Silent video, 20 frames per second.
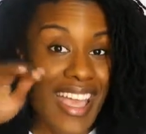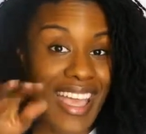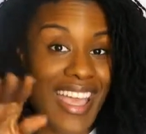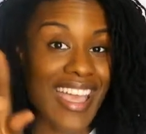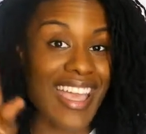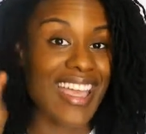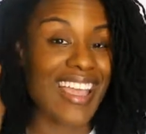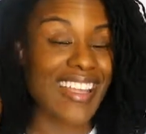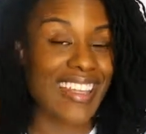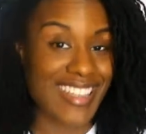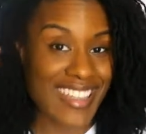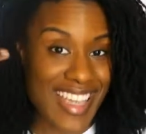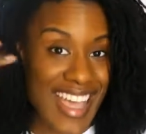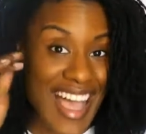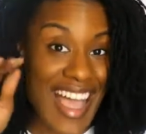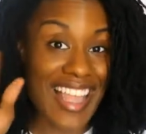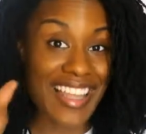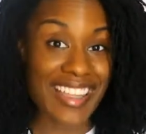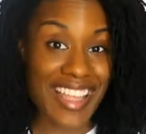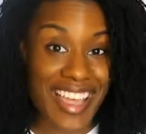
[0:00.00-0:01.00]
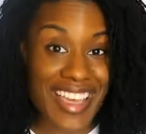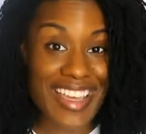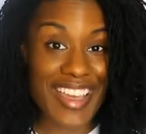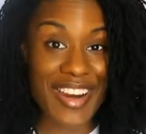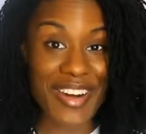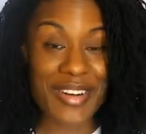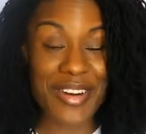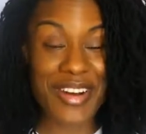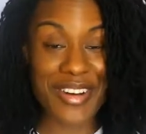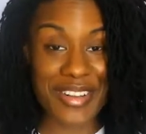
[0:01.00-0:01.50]
and I like
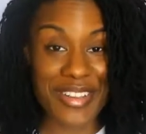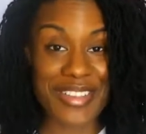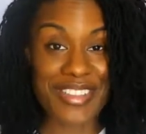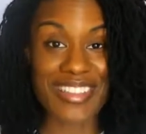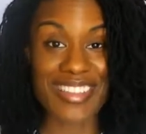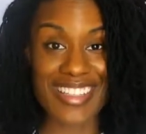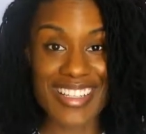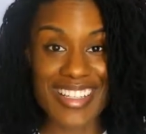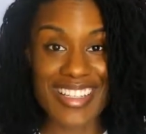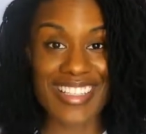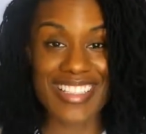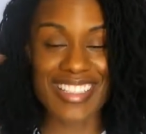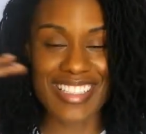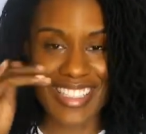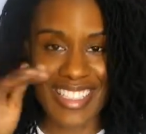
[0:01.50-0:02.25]
how hers looks.